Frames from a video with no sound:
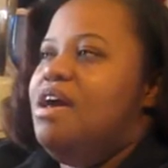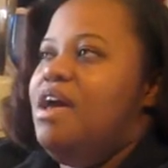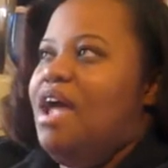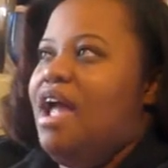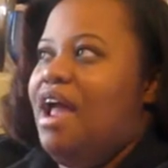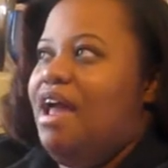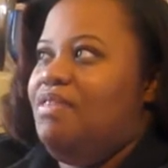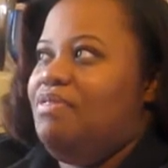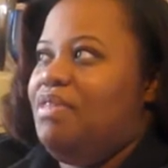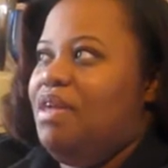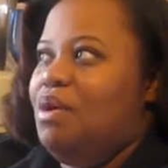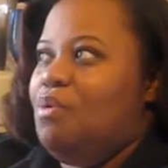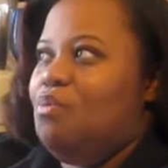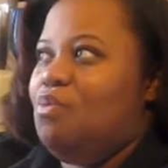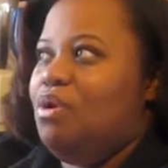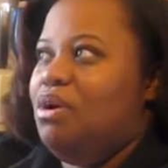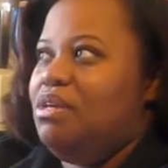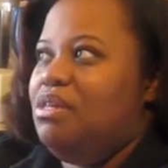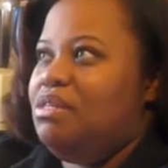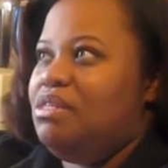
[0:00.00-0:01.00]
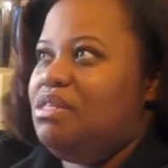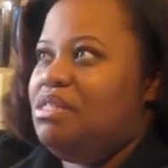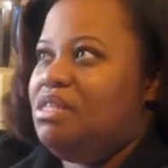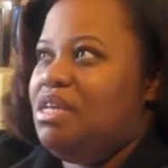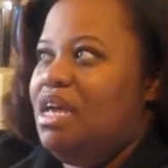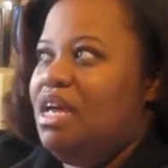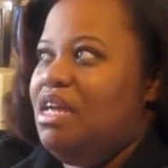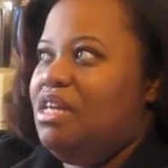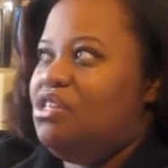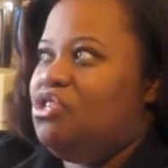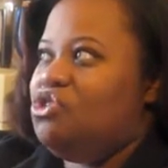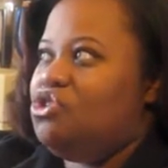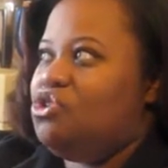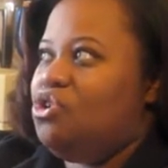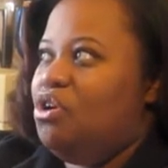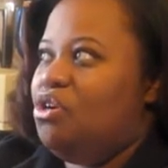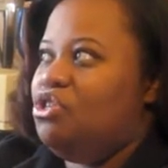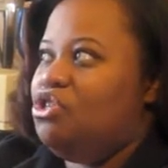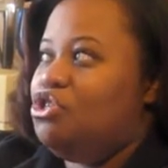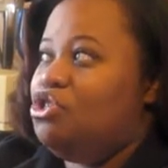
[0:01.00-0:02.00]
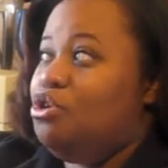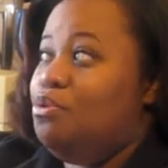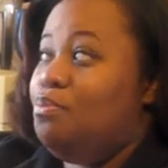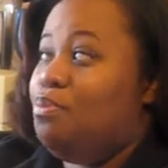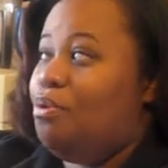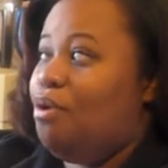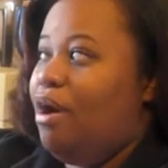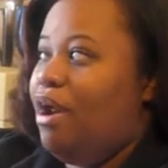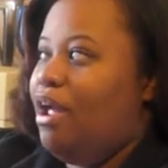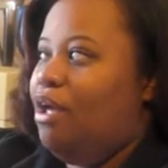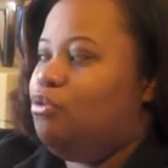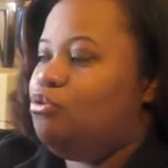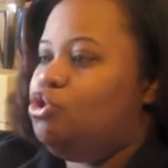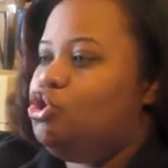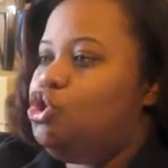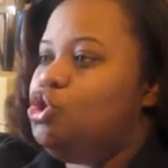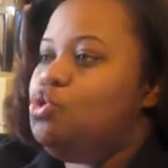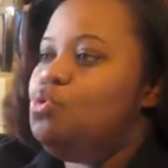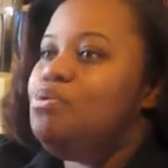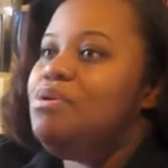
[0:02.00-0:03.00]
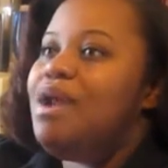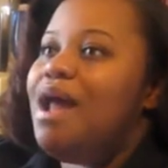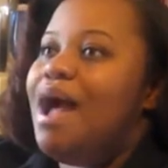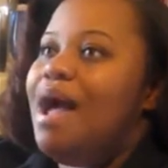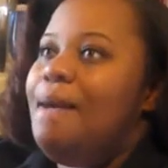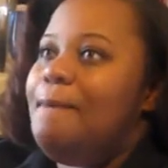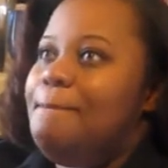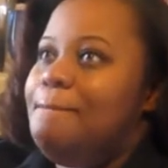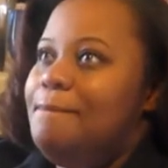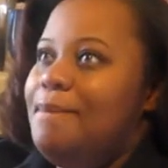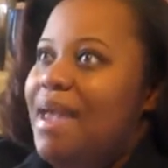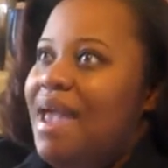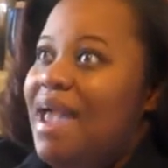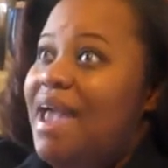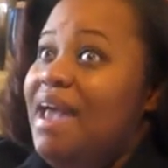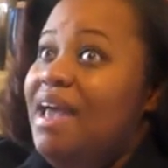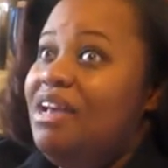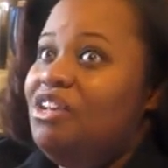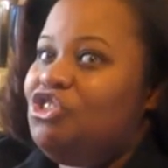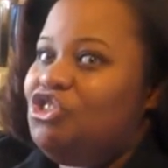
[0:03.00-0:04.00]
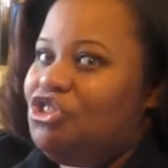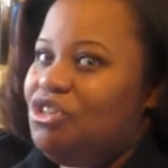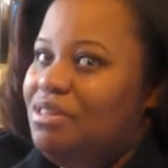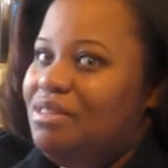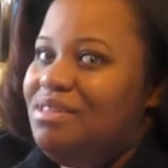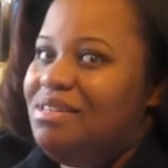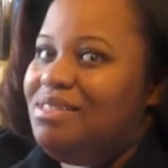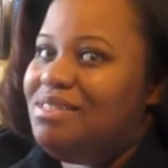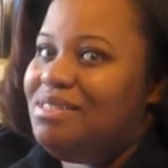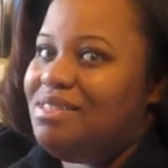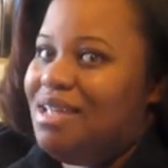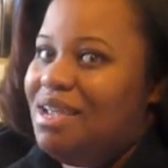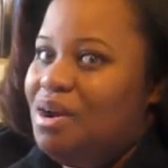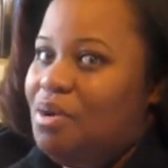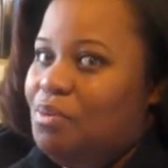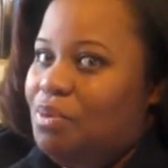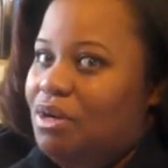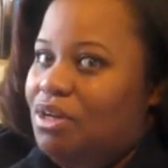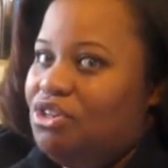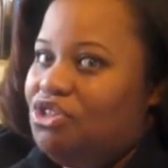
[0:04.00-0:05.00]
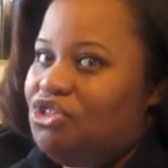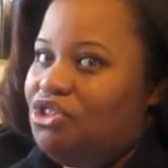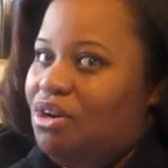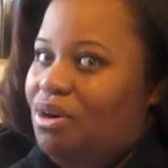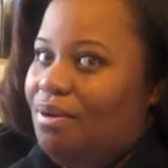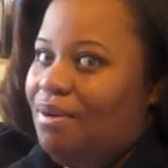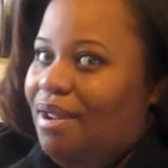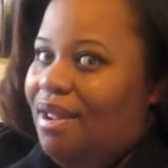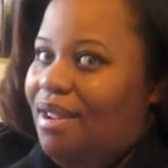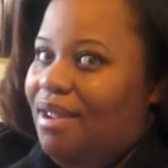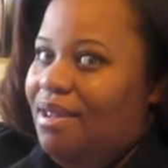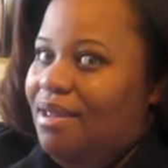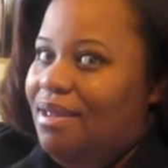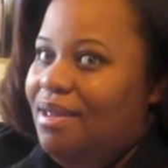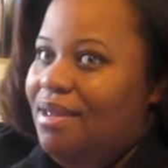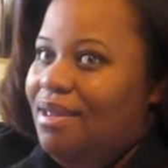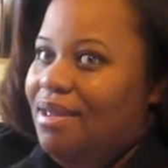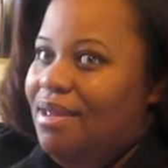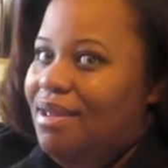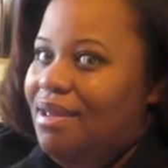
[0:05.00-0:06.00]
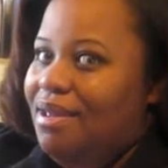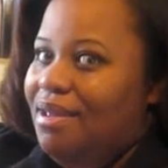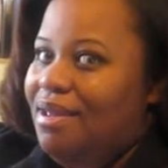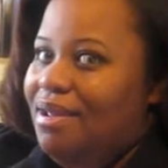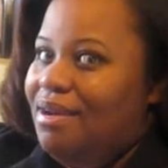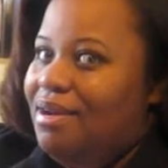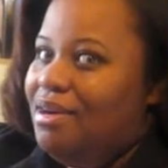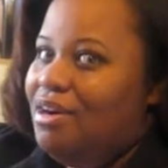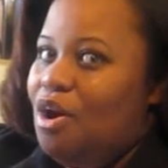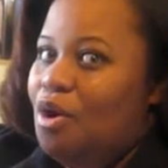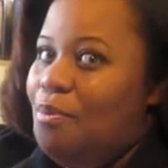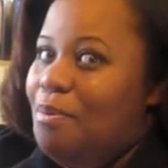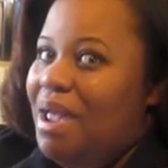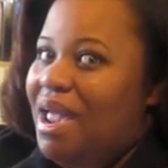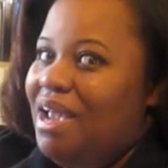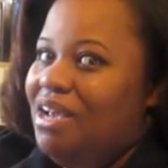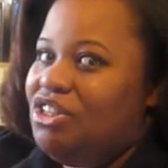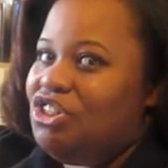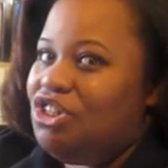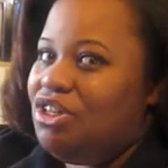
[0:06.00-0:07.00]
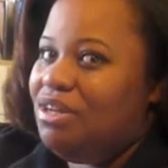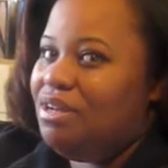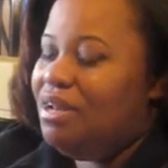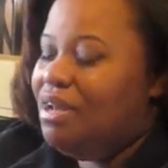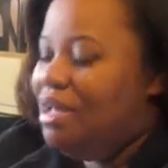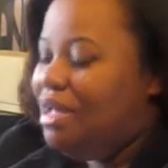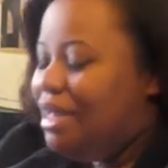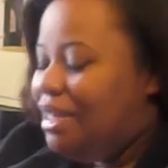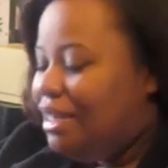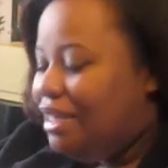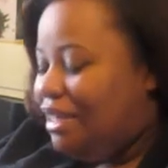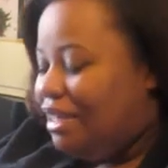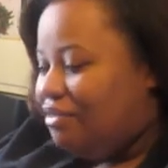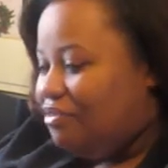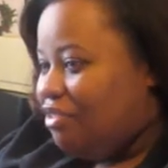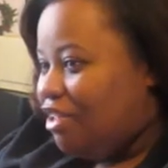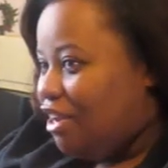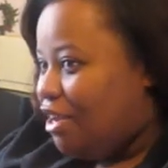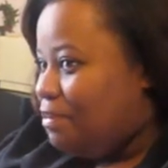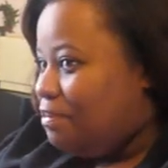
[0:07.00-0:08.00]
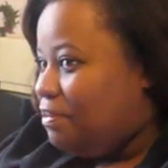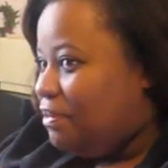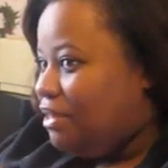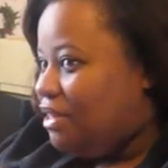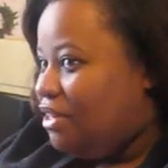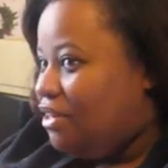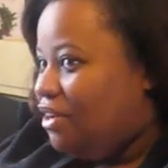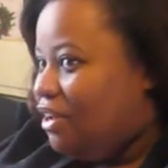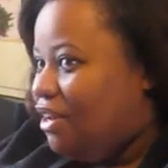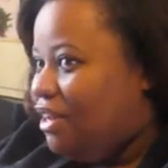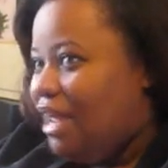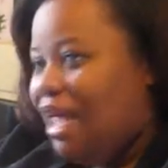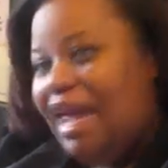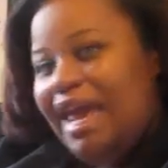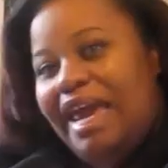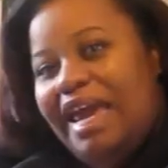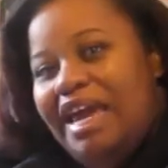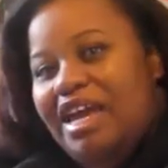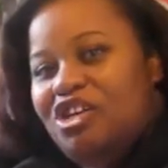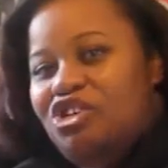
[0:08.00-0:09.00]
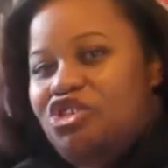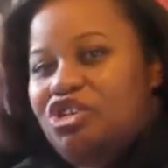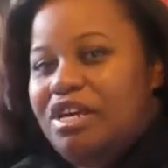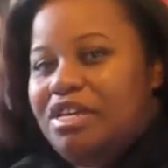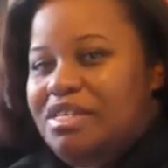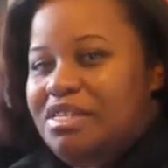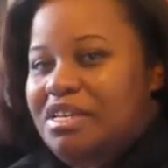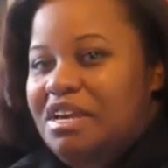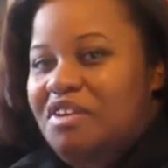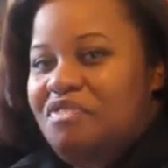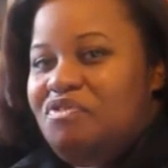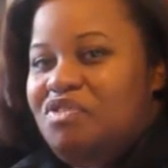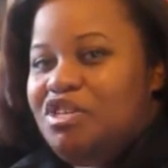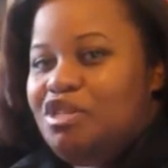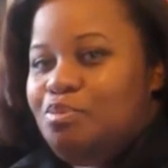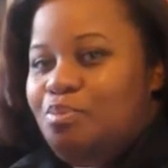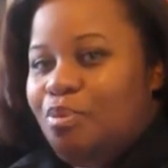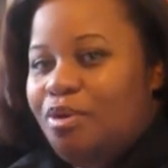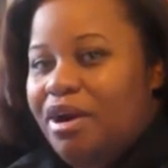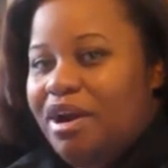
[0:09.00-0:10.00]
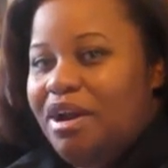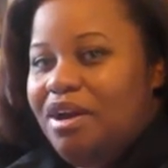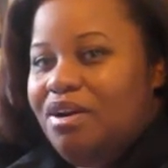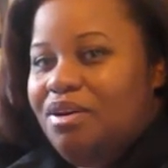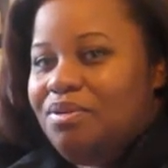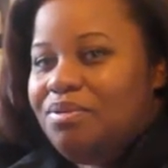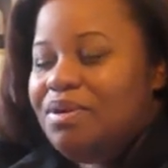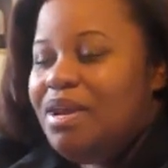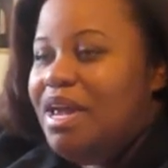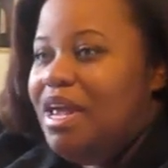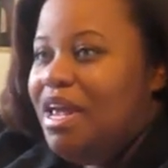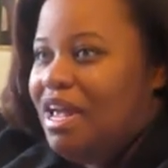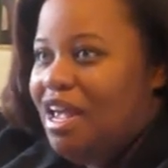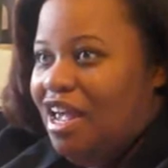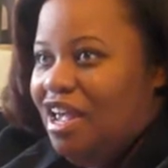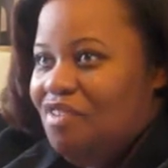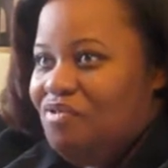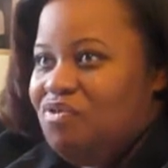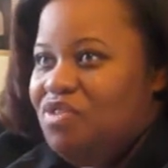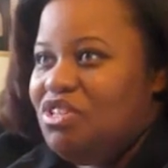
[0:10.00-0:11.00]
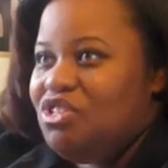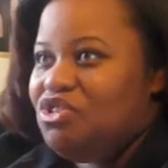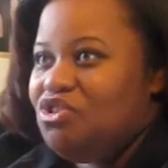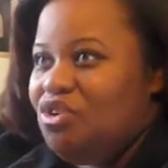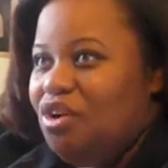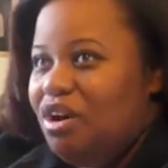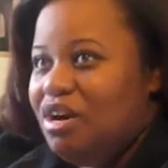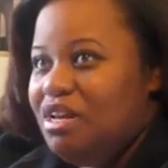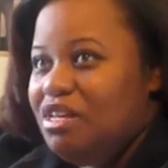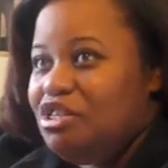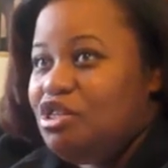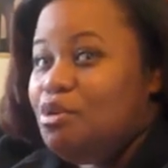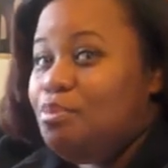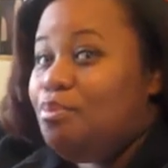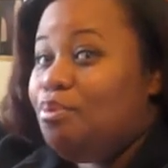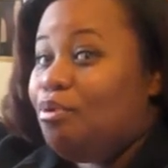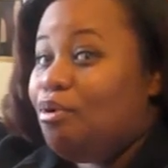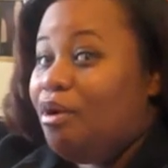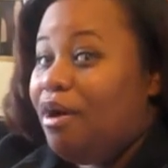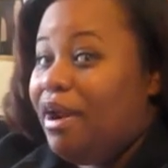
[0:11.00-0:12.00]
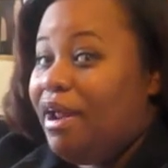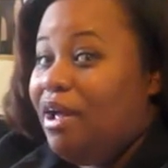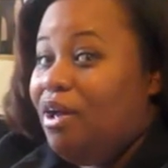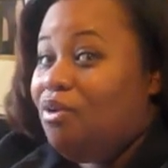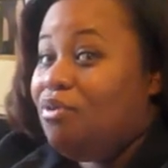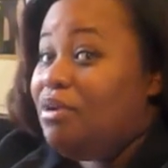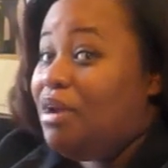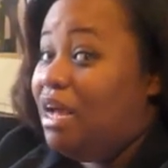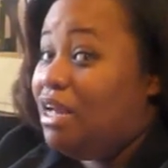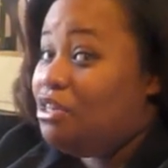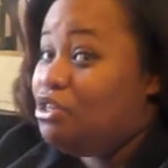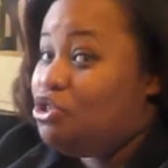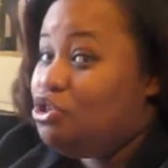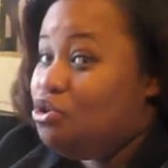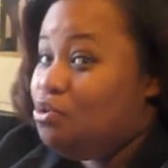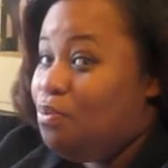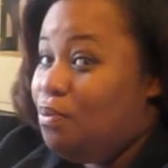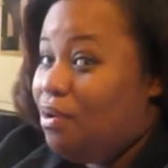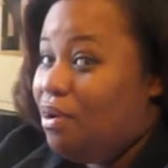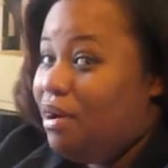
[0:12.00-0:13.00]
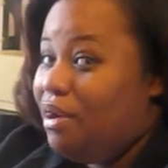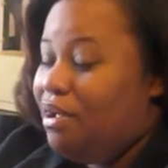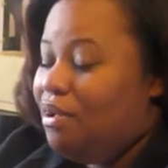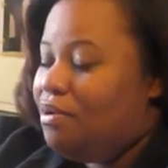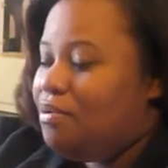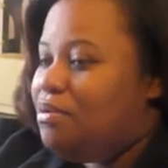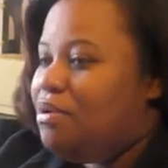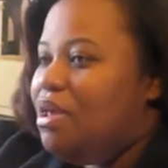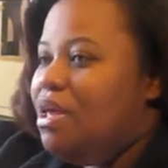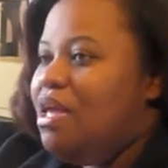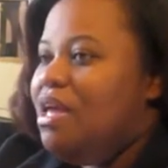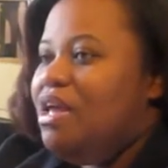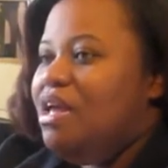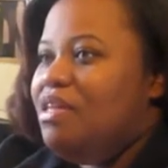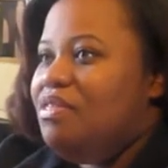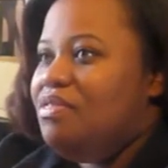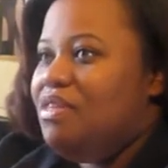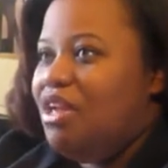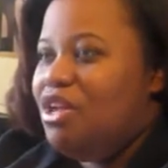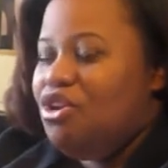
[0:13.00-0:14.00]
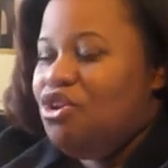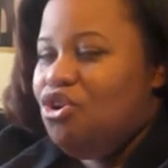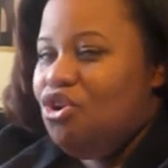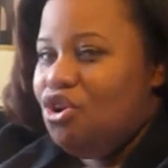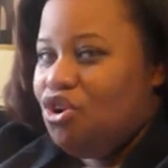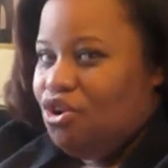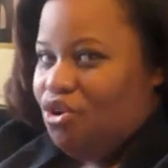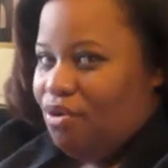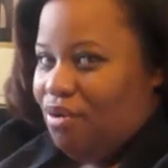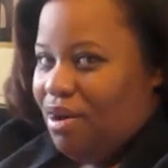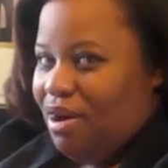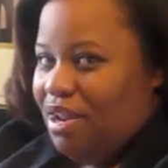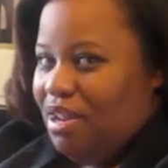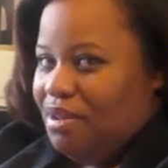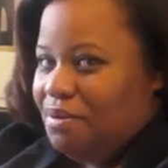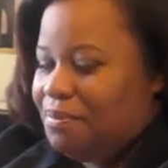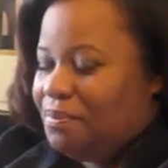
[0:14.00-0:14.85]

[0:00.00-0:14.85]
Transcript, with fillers: And then once it starts to brown, do not mash this sandwich, okay? Don't mash it. Lift it up a little on the edge. See if it's brown. If it's starting to brown, not too brown, then you're great.